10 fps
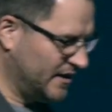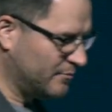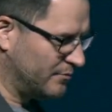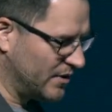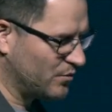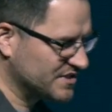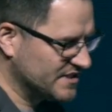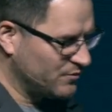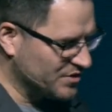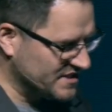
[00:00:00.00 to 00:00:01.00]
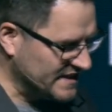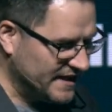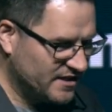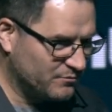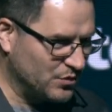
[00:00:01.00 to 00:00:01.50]
But we're, we're seeing
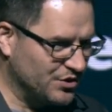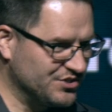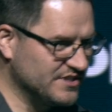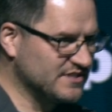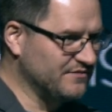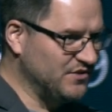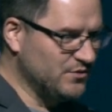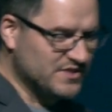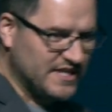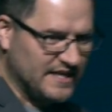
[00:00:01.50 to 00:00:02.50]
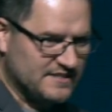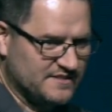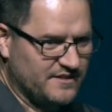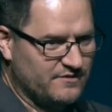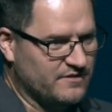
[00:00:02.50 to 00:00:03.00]
an emergence of use
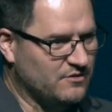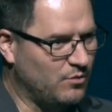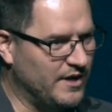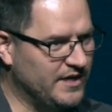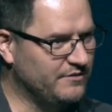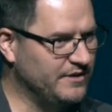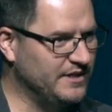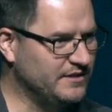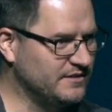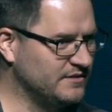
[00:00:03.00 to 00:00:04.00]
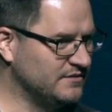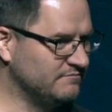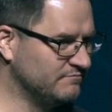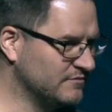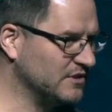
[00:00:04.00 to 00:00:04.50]
cases that are requiring
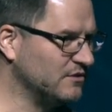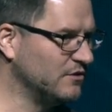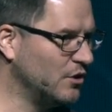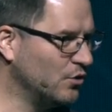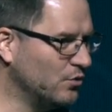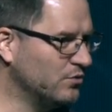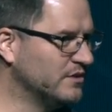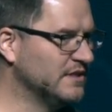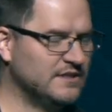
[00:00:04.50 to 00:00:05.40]
low